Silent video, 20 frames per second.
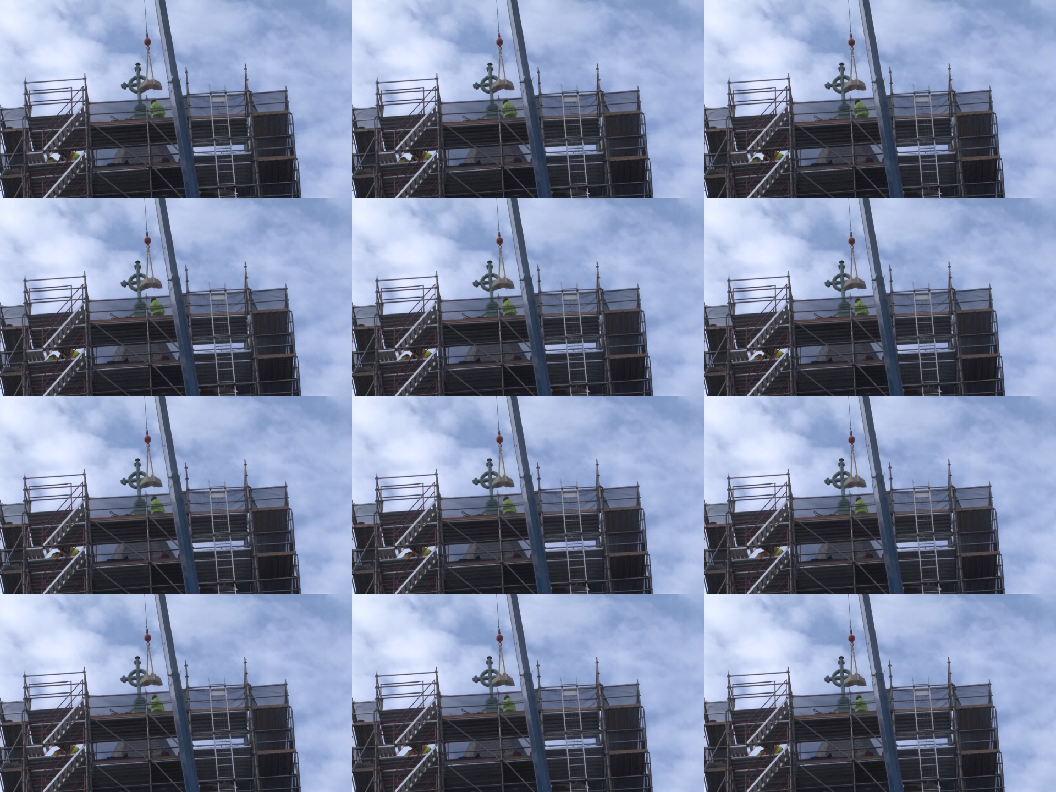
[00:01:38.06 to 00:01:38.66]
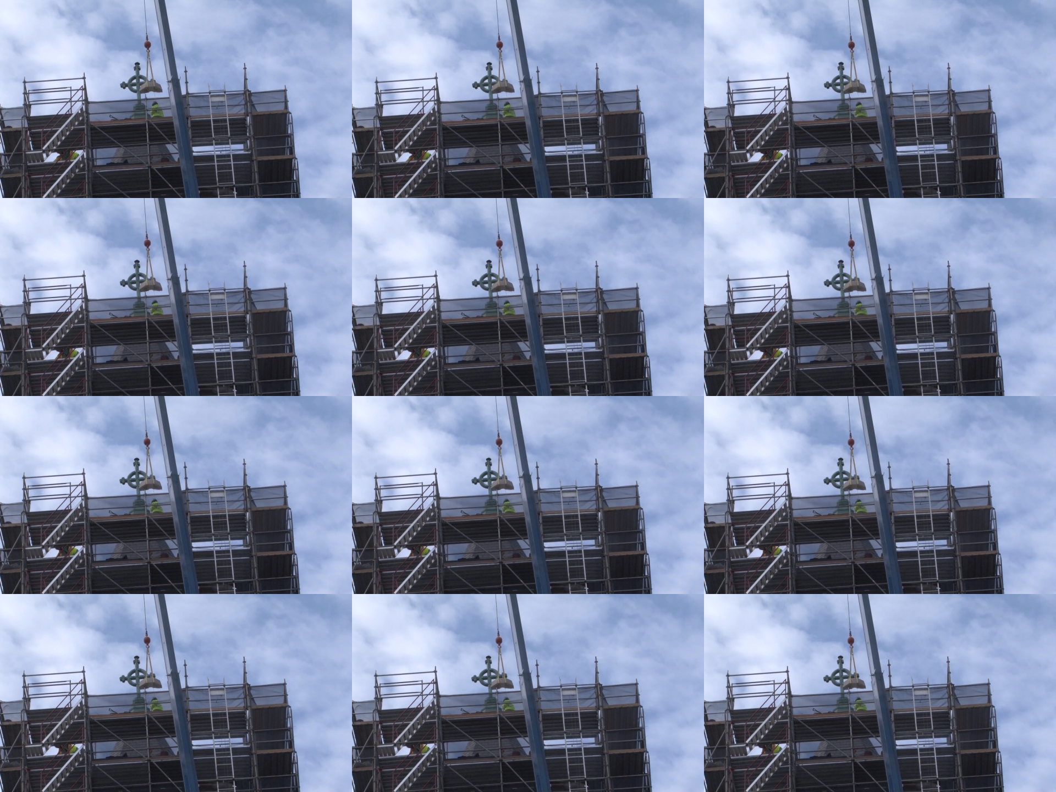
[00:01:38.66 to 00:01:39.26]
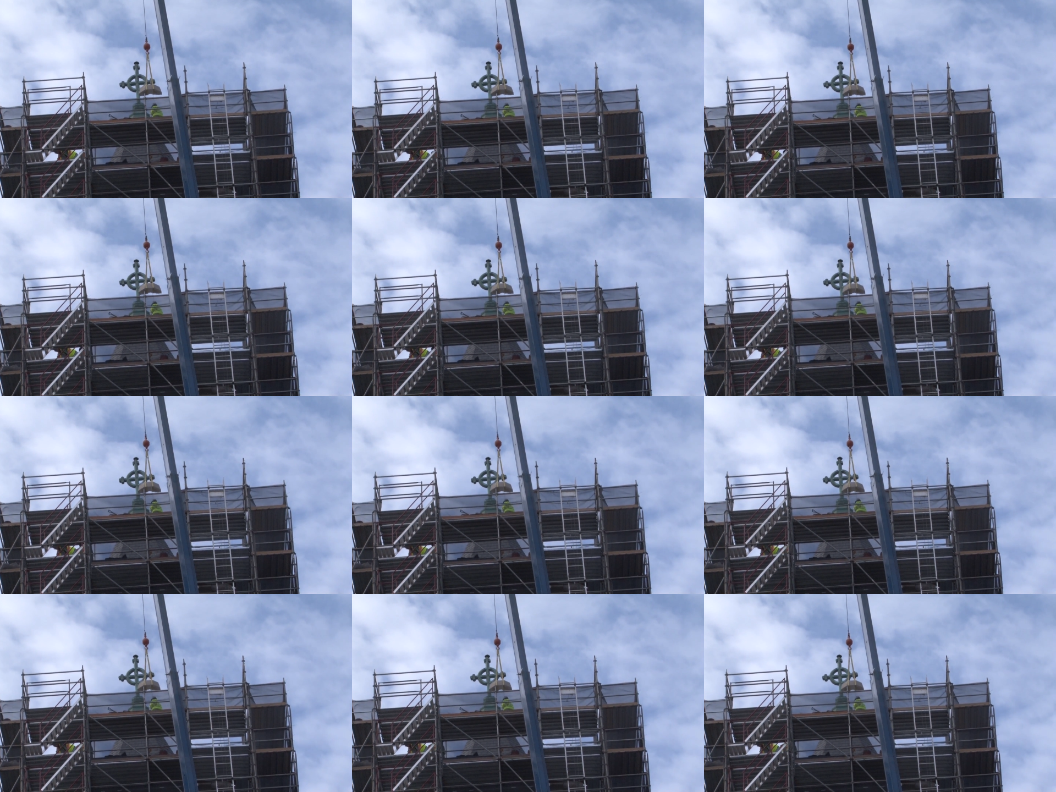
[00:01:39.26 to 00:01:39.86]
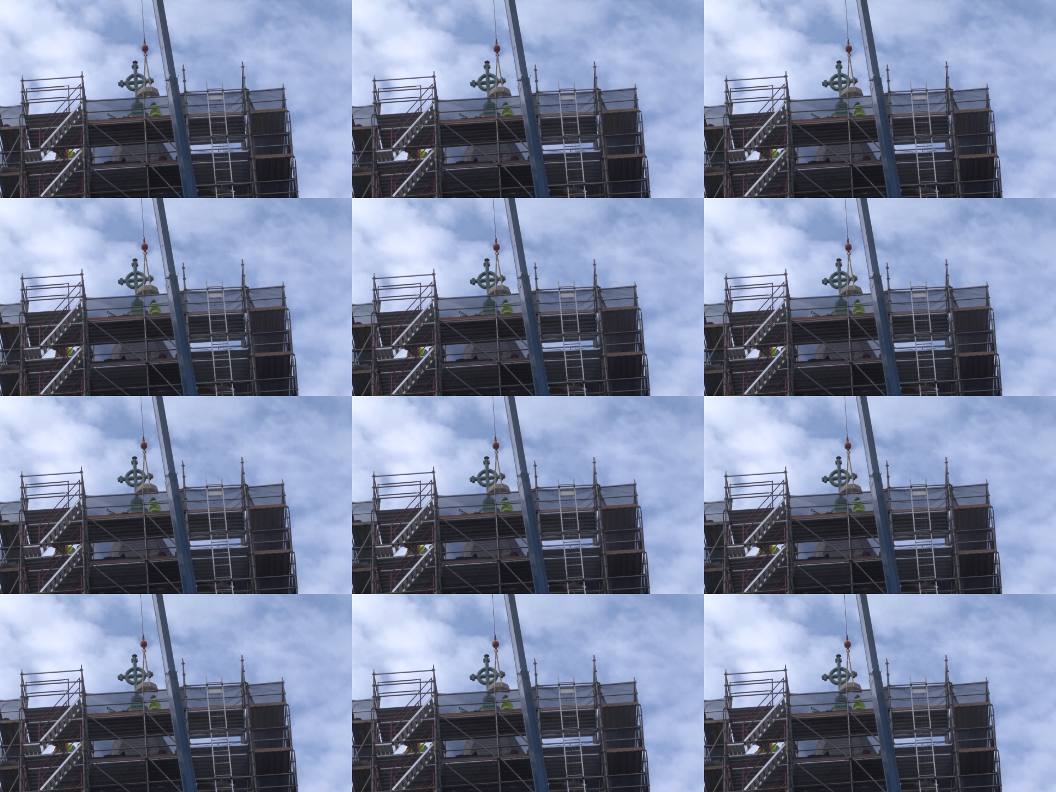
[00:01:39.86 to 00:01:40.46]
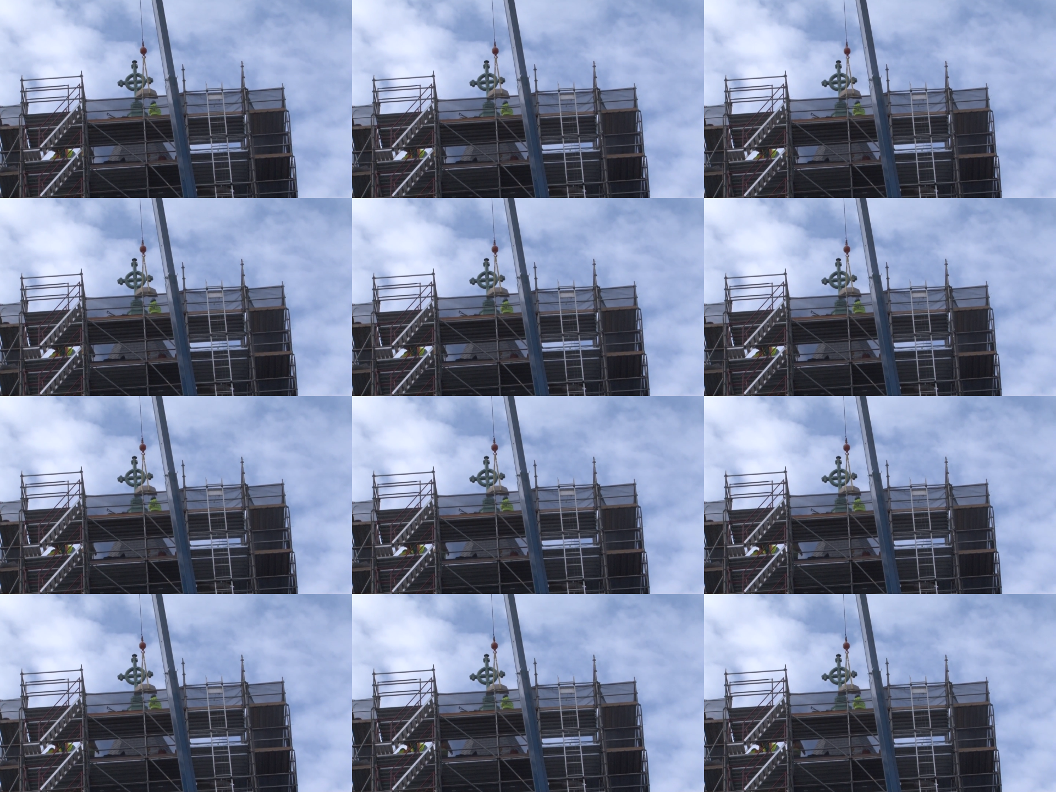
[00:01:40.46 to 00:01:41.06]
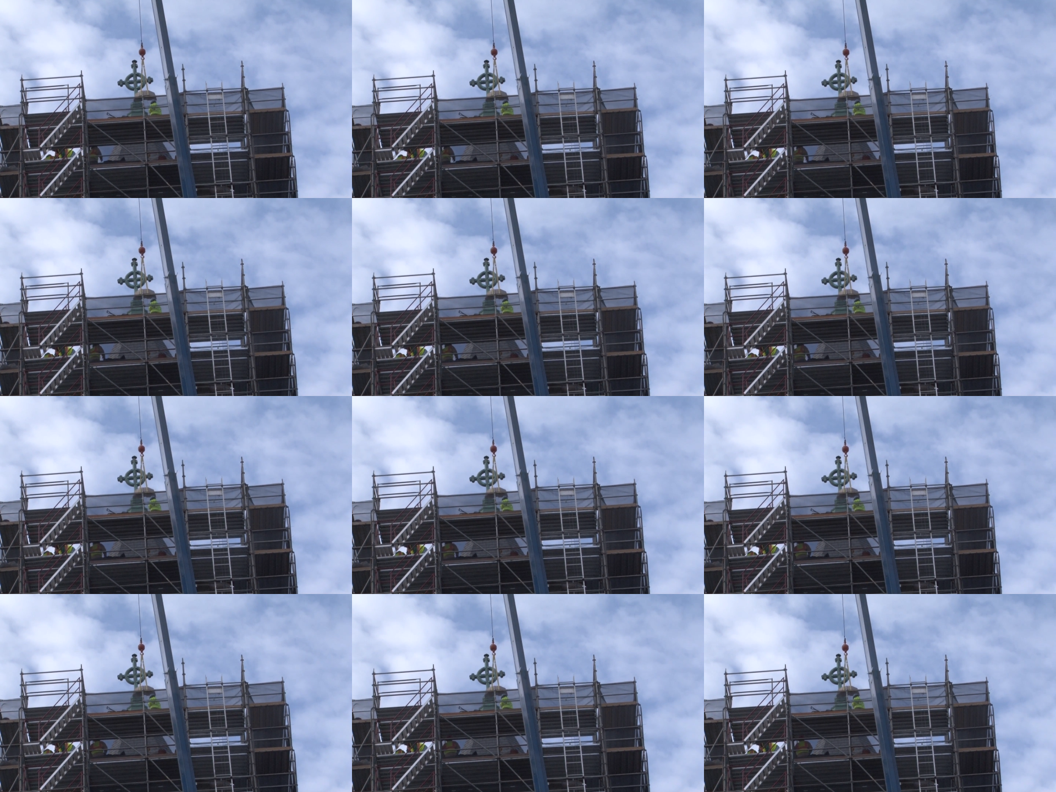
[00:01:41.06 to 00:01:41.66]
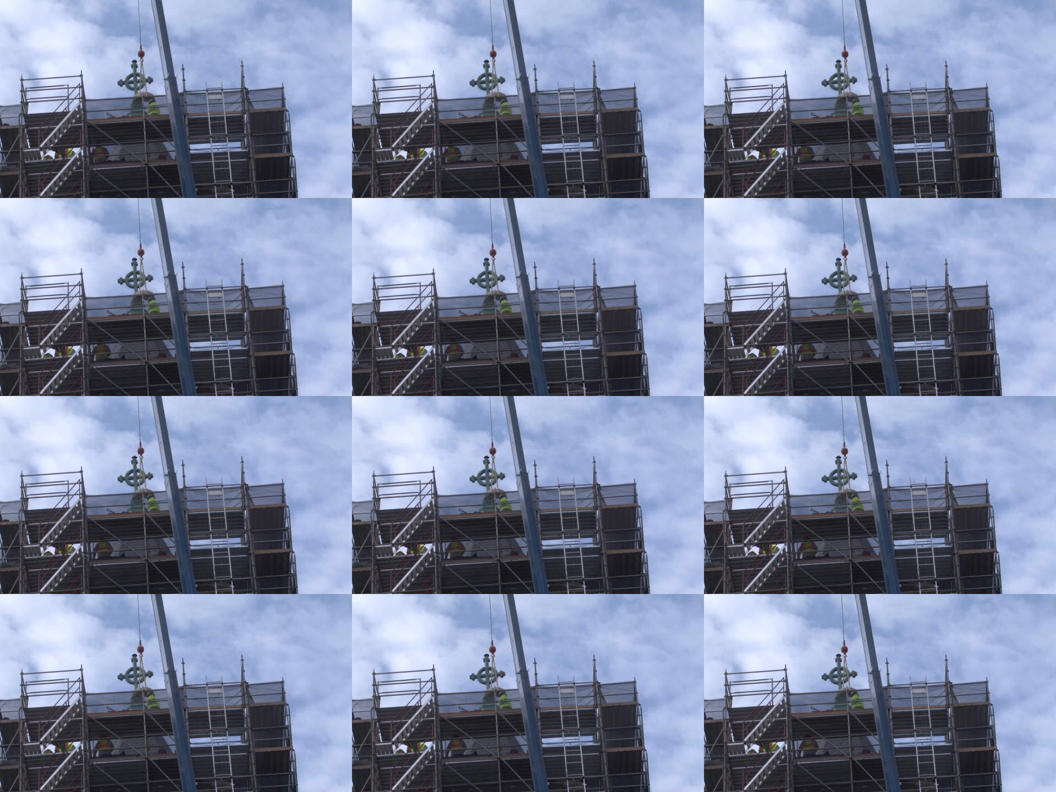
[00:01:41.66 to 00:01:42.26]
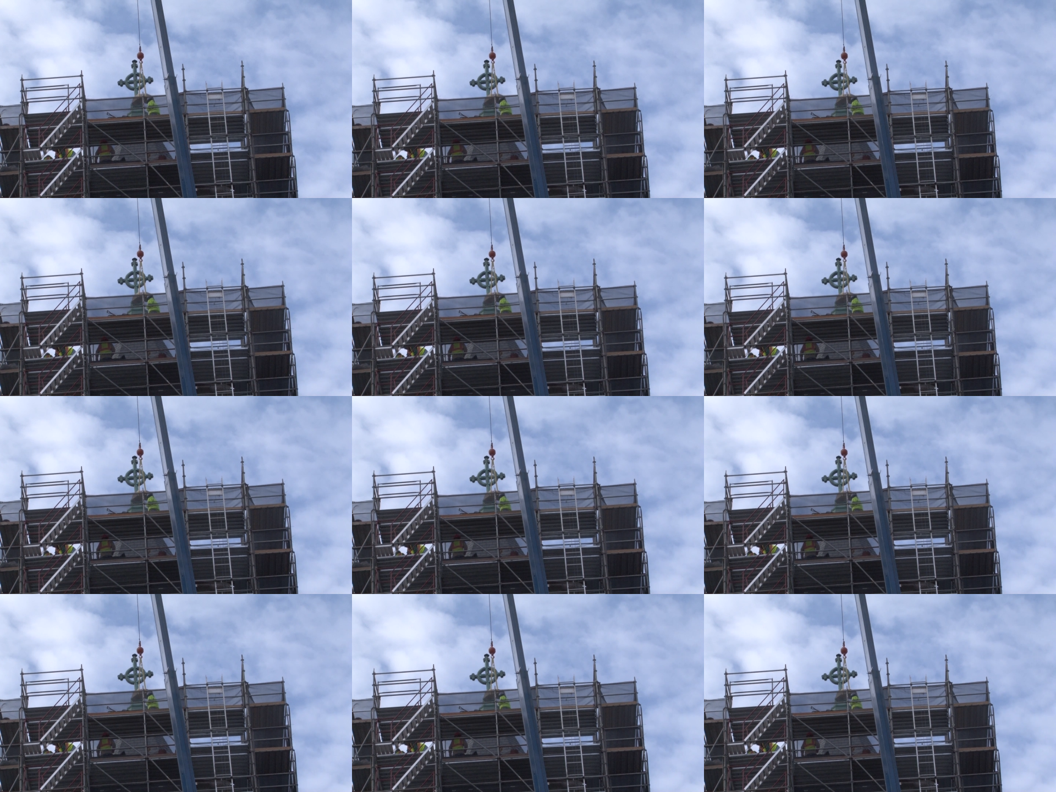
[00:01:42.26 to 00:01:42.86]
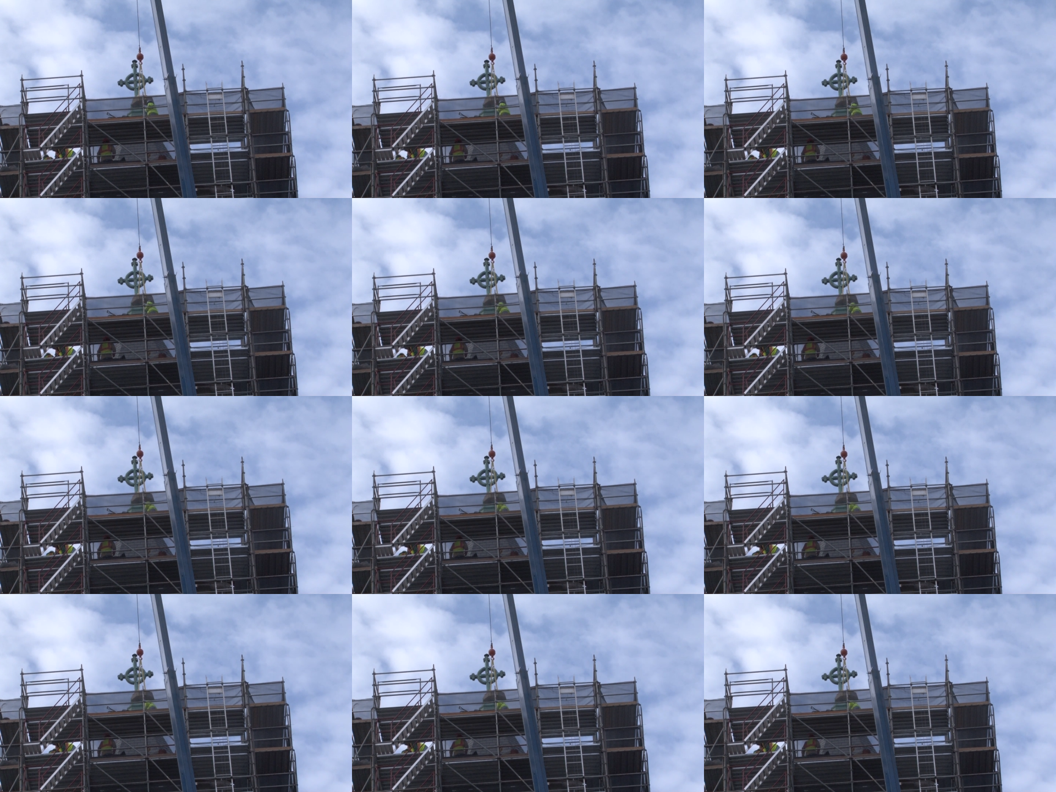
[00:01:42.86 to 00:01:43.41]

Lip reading: (no speaker visible)